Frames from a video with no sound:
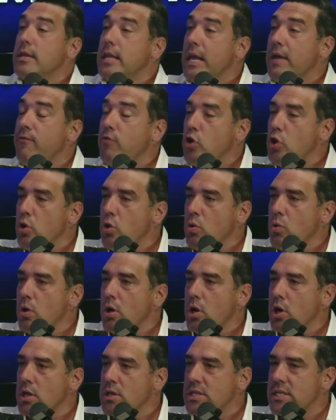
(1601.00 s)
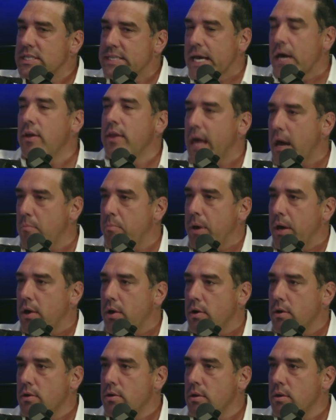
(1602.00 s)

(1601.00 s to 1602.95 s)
If you could sell that better